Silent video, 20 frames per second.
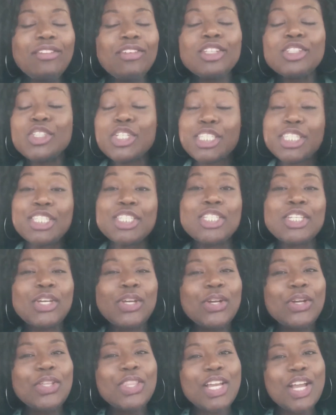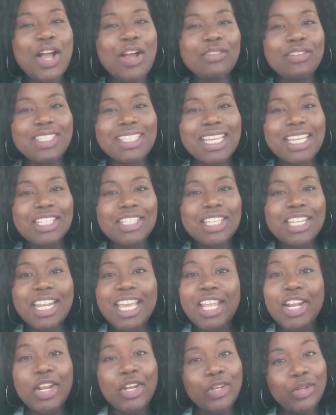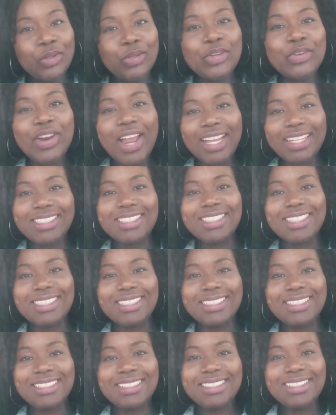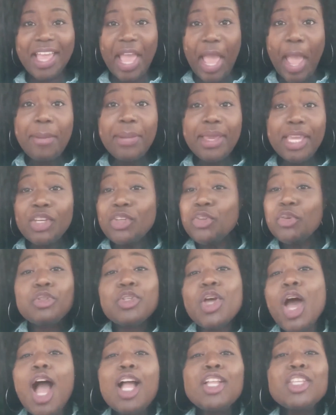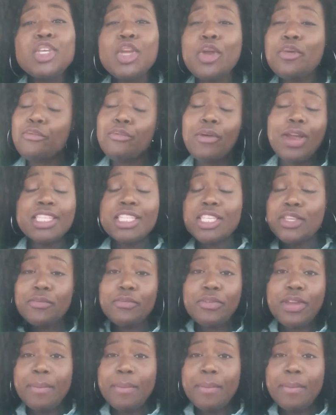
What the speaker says: even just turn the conversation in a new direction. I mean, you talk to your friends and